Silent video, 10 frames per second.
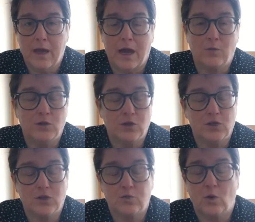I would
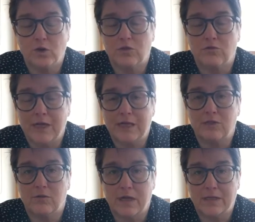just want to
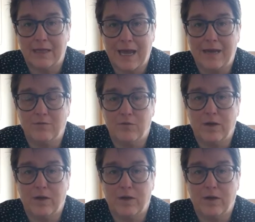reiterate again for